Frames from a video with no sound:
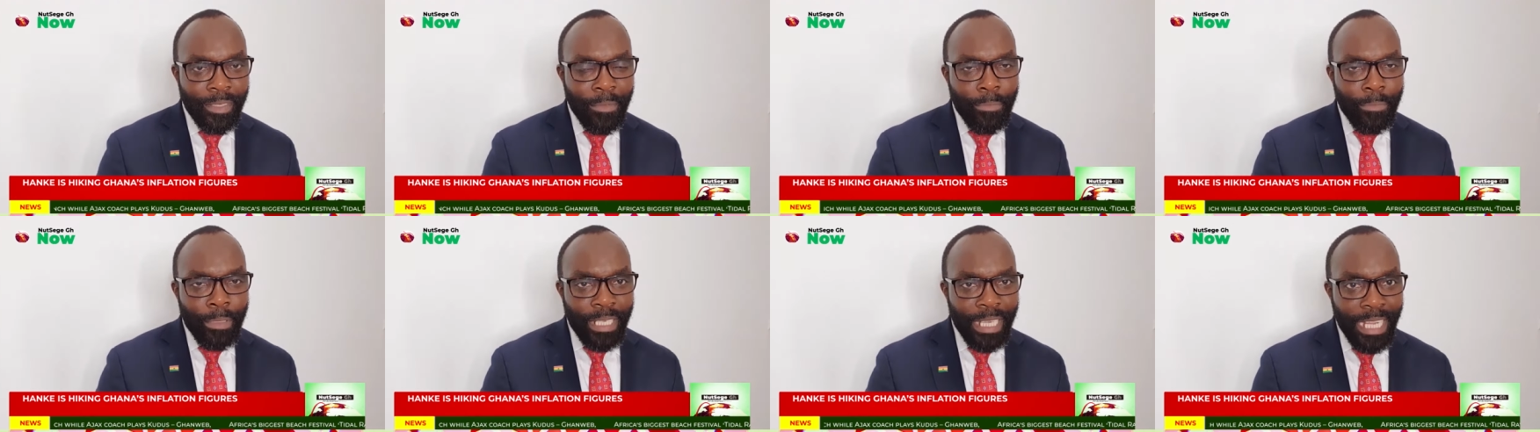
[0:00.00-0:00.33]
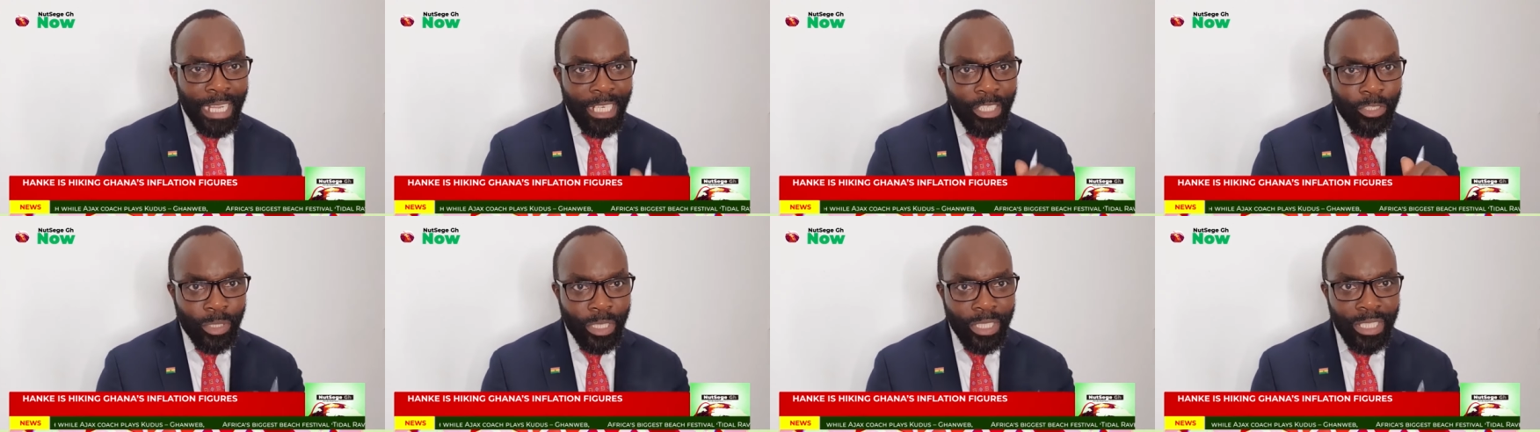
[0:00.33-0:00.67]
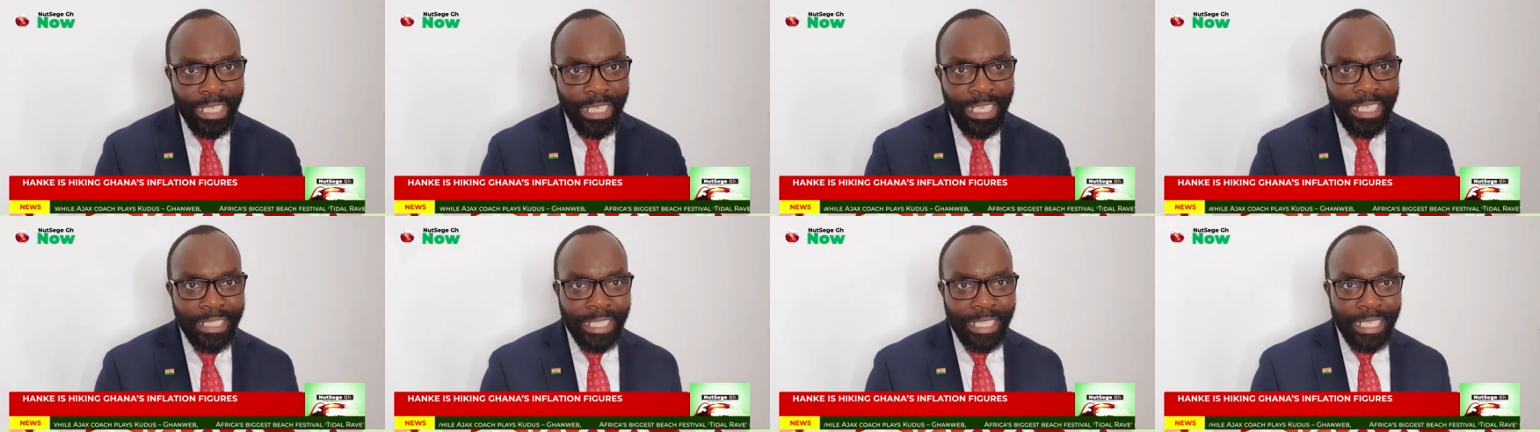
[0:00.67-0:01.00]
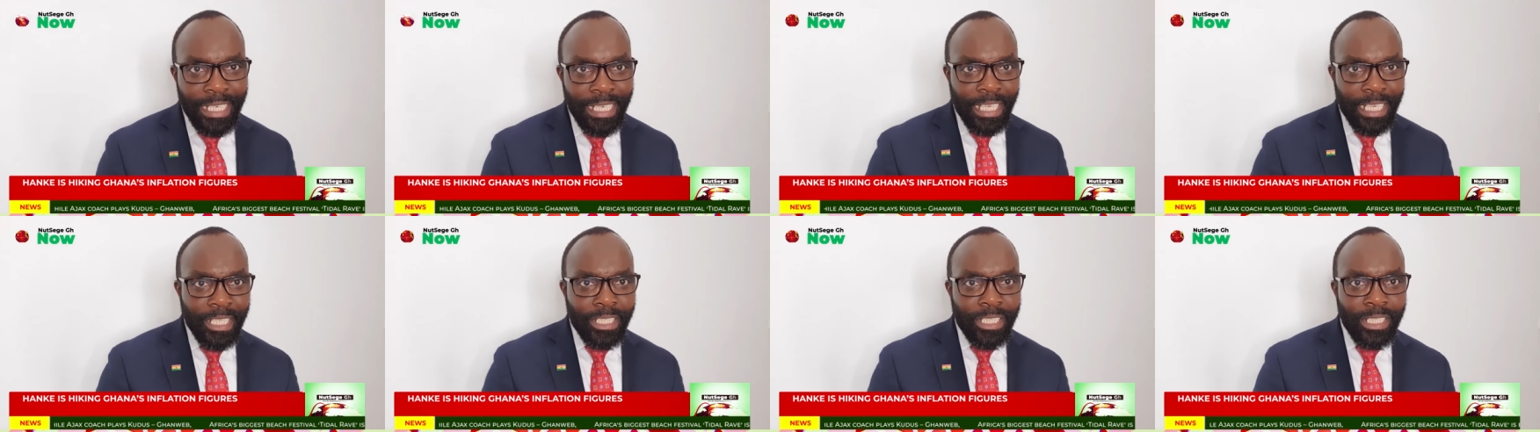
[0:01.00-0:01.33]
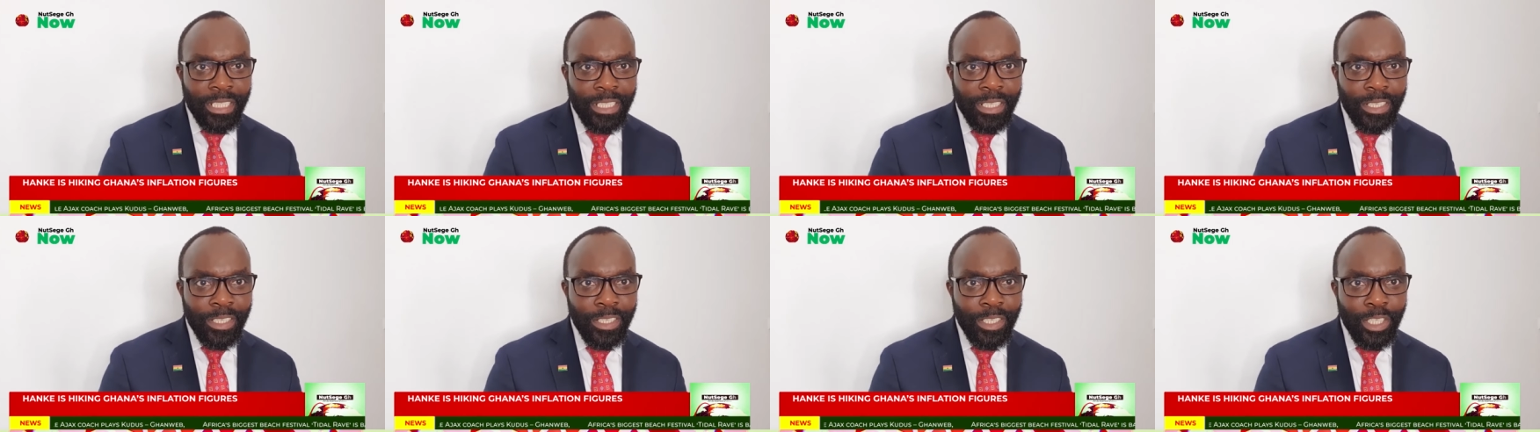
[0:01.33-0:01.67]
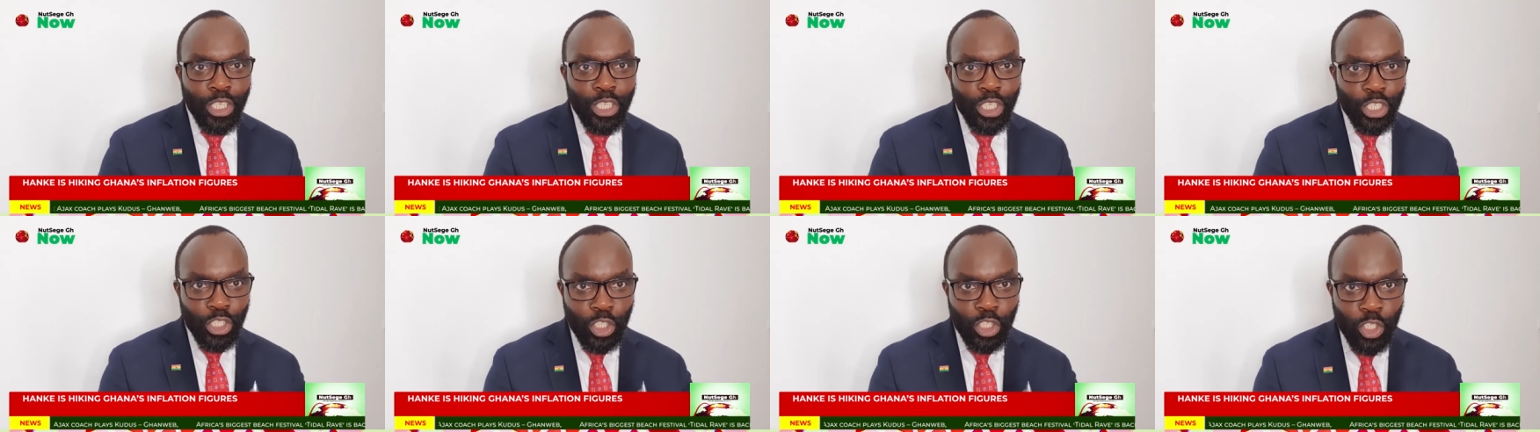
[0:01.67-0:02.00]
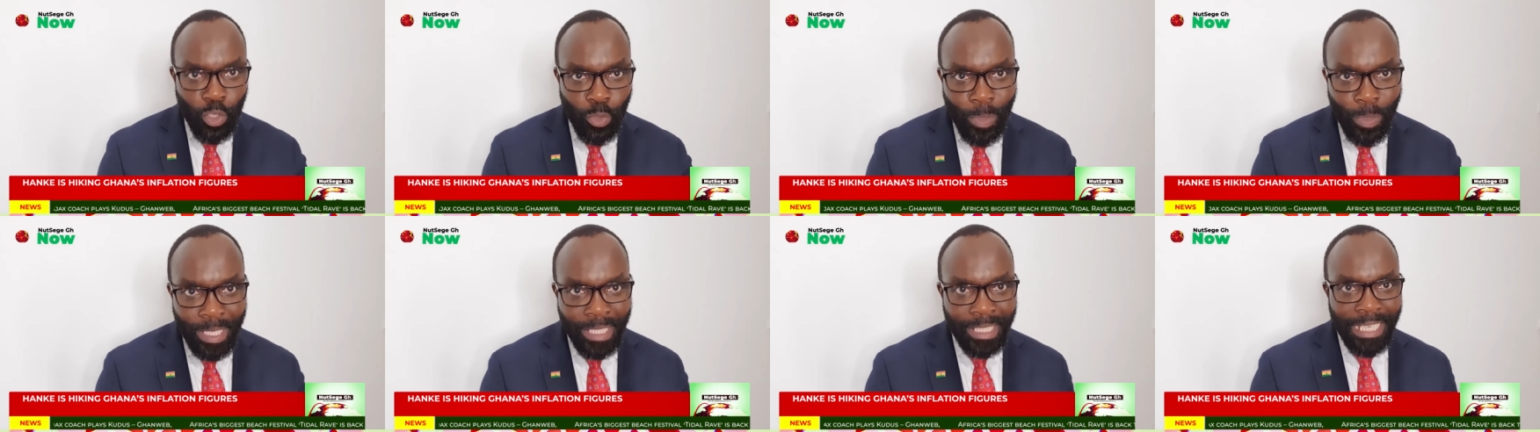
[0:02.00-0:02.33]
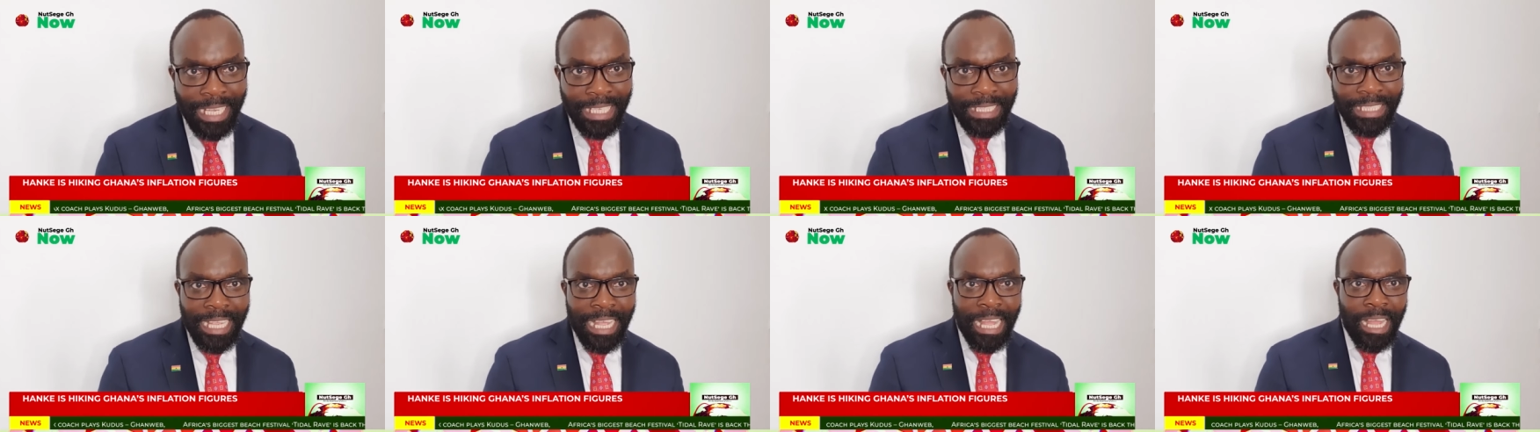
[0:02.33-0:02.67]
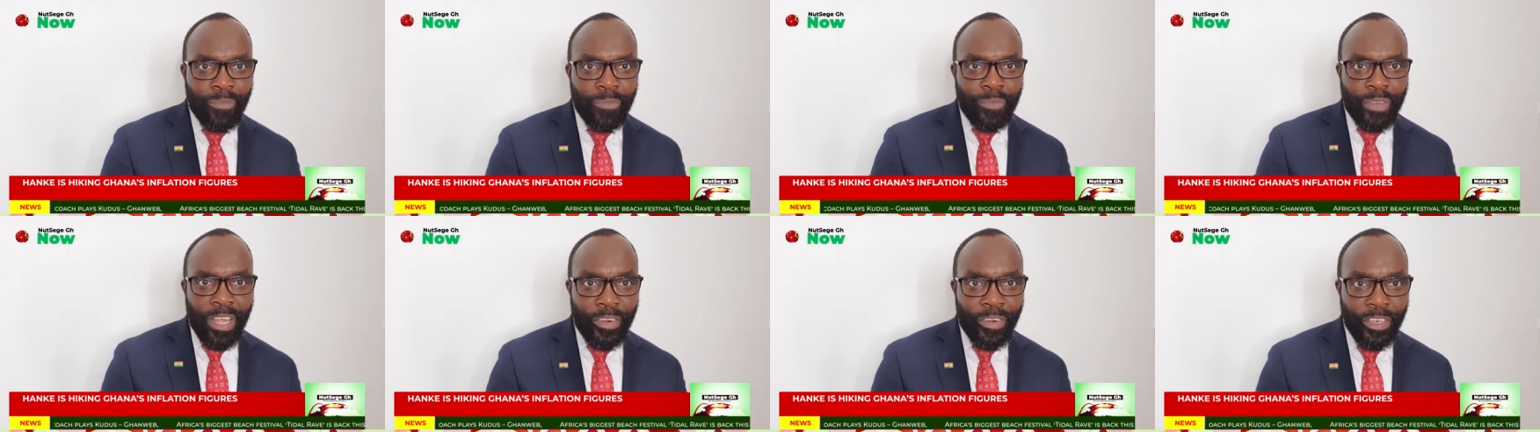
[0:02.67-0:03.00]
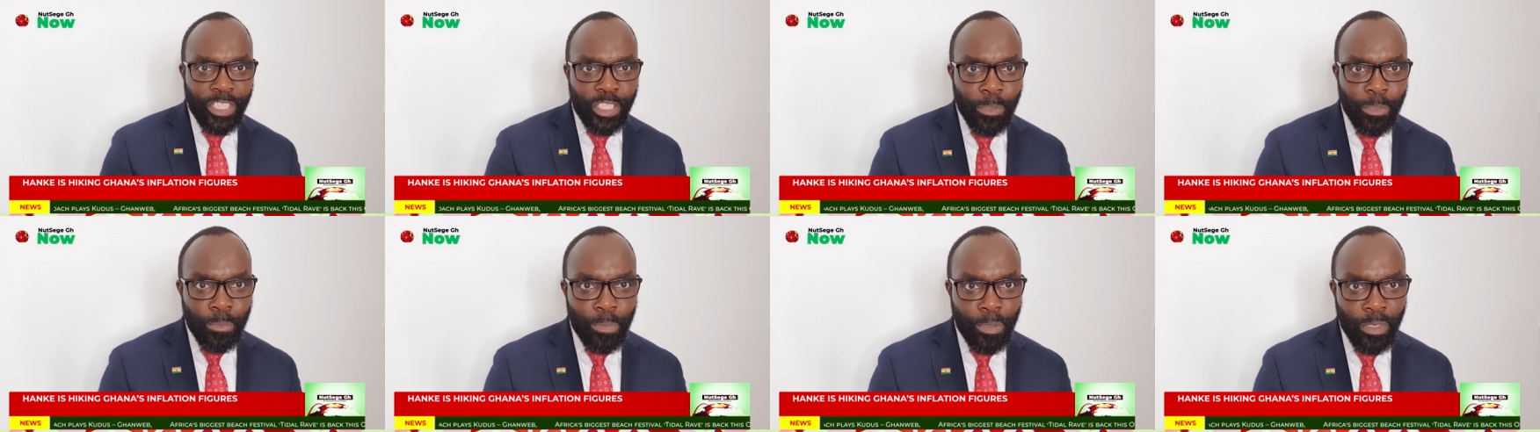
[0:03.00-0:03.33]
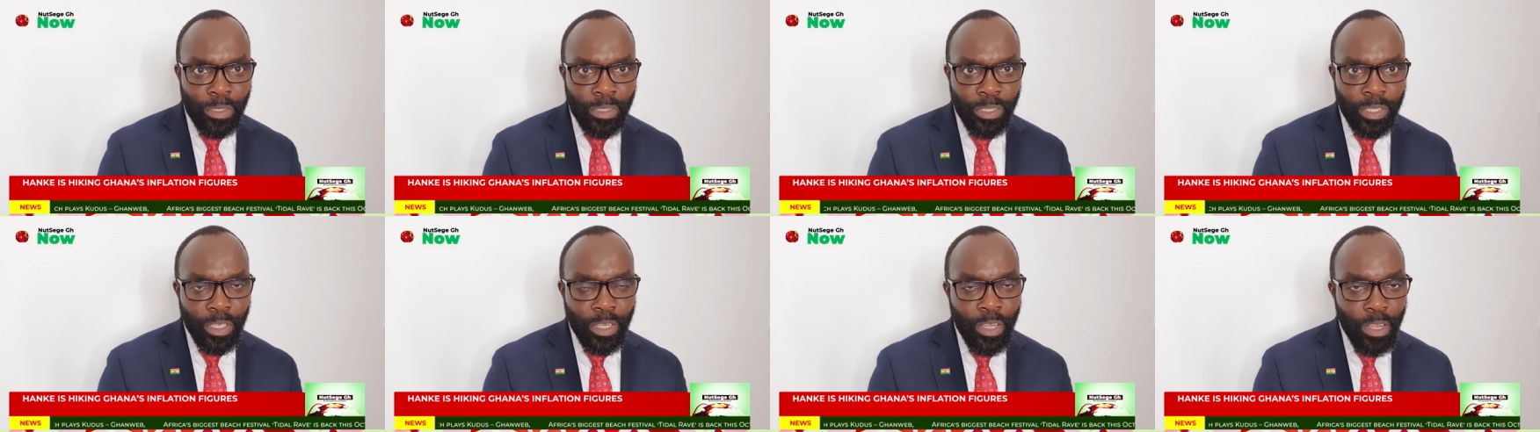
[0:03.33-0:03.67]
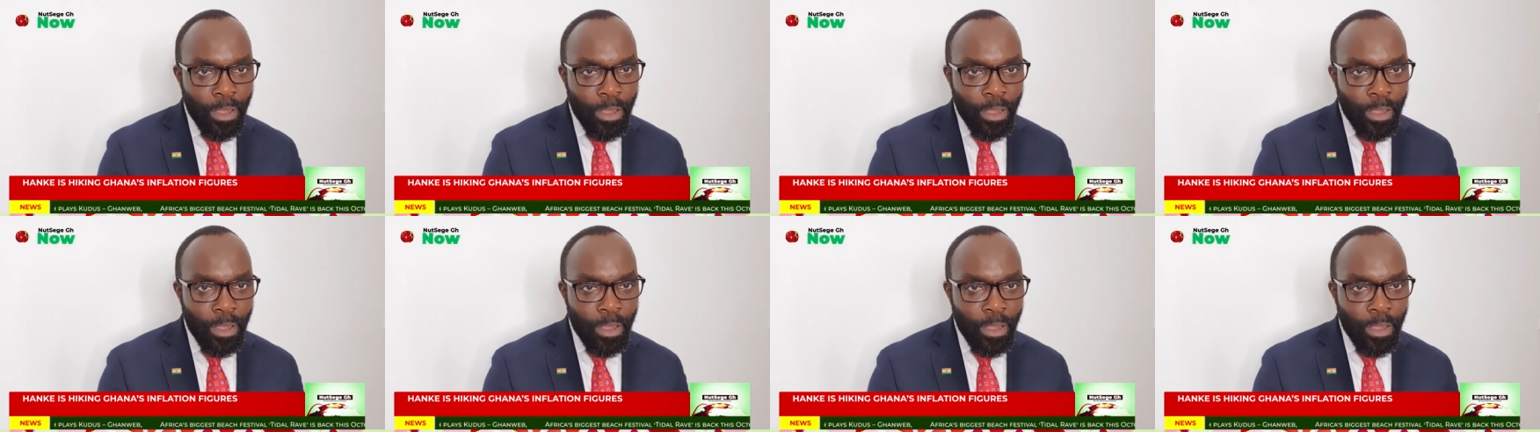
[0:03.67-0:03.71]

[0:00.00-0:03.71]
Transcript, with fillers: But the interesting thing is, US doesn't have currency board.